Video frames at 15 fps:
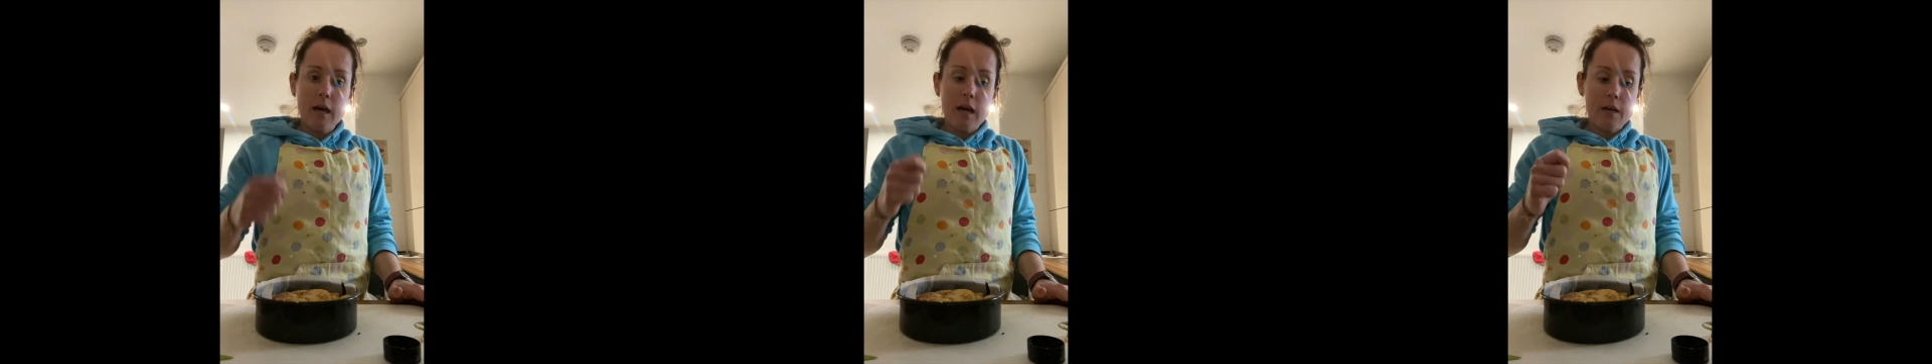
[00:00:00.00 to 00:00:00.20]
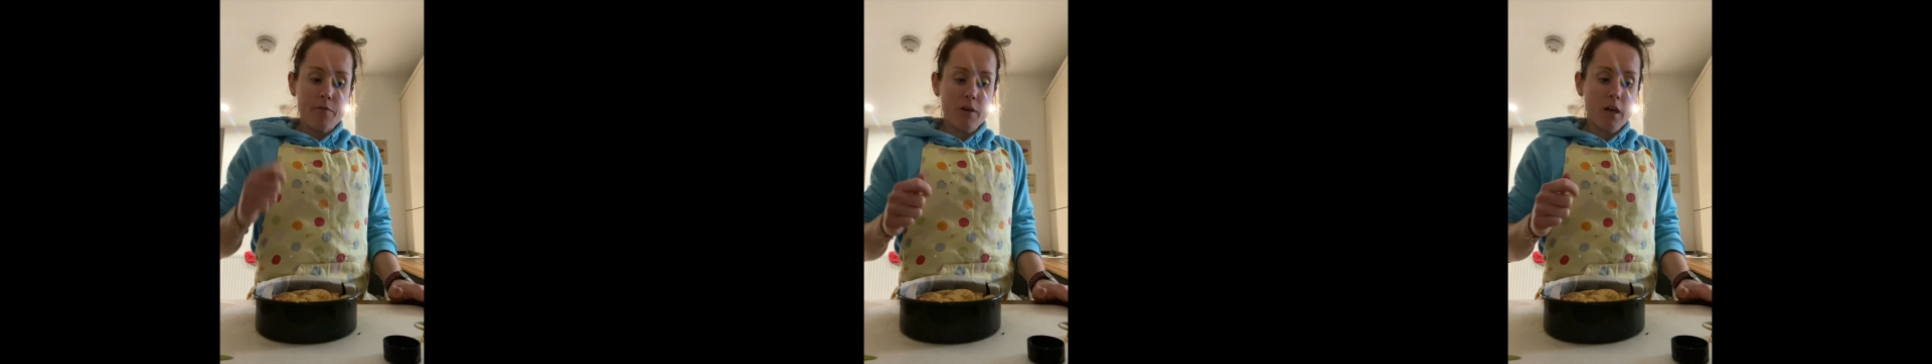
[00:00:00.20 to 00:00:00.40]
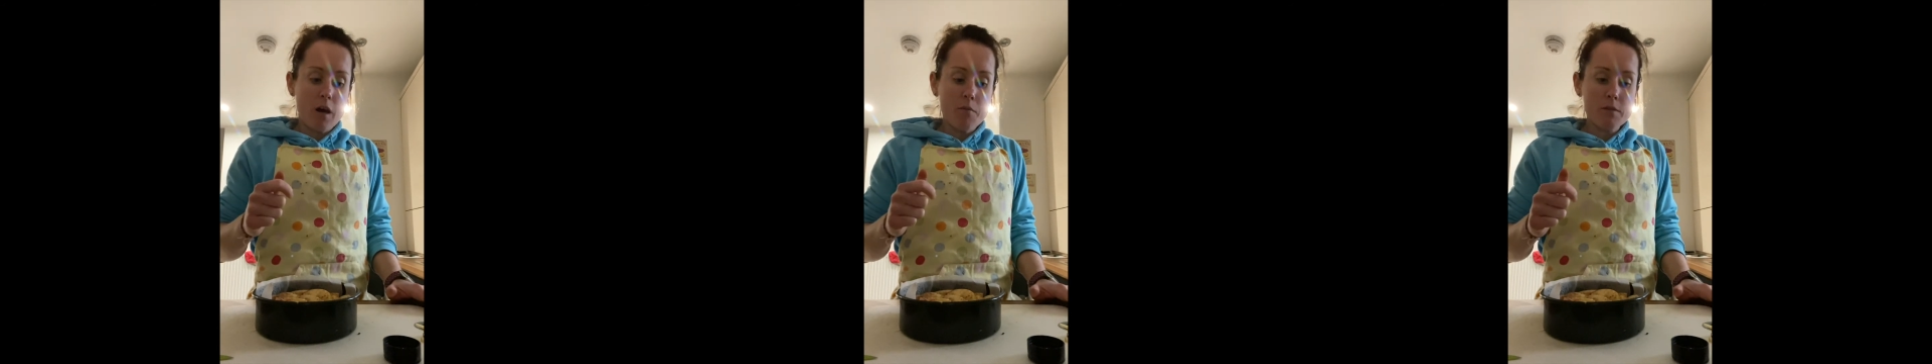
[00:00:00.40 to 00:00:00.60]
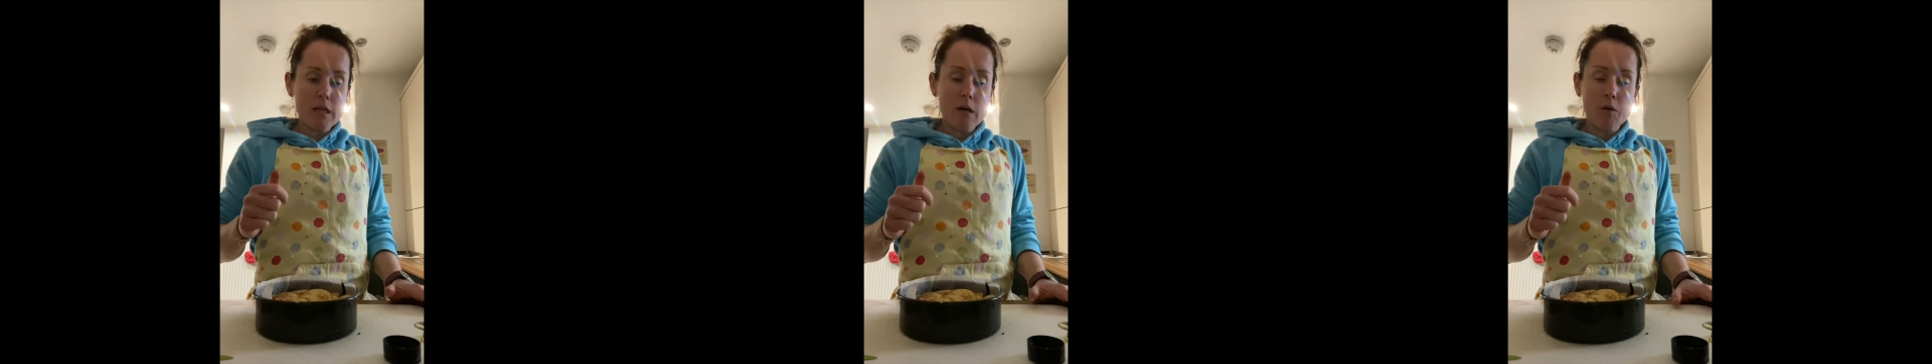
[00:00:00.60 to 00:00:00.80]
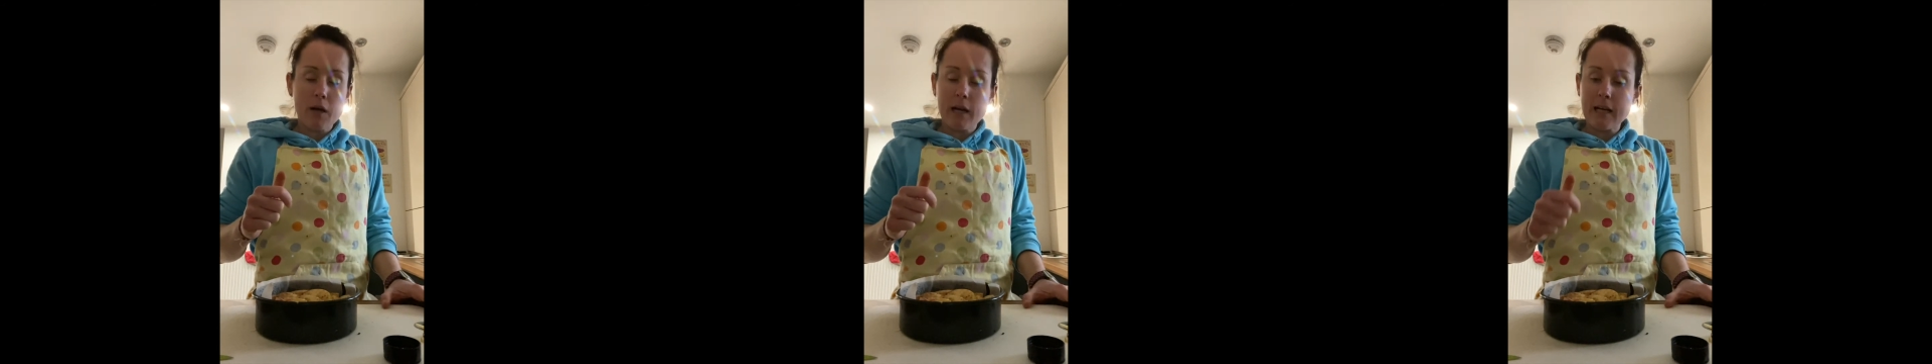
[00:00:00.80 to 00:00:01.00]
and if it comes
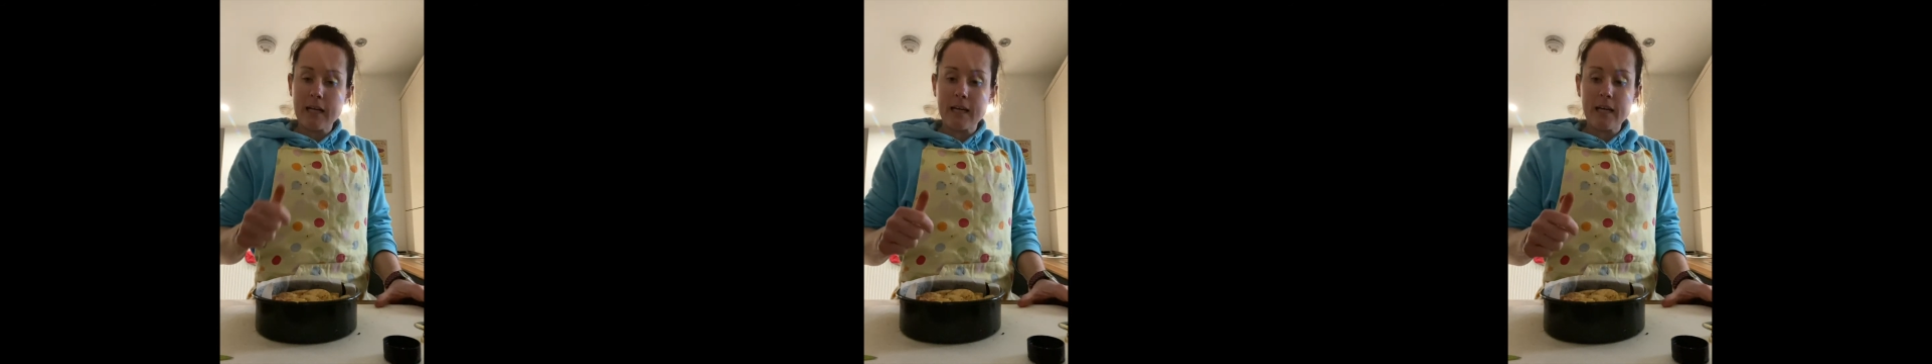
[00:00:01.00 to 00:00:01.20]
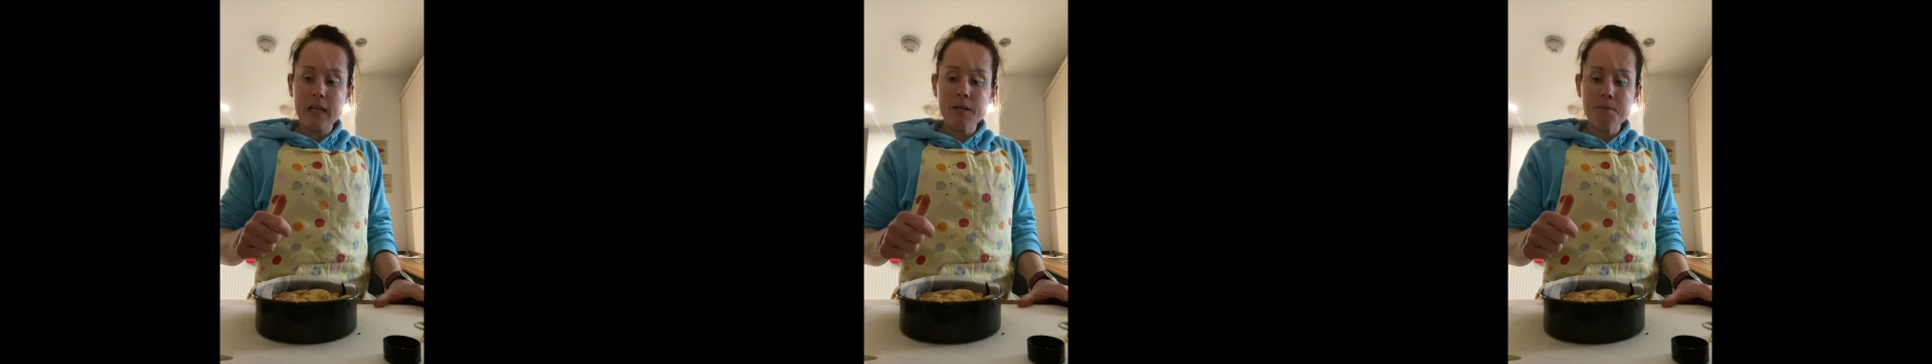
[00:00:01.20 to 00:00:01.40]
out clean,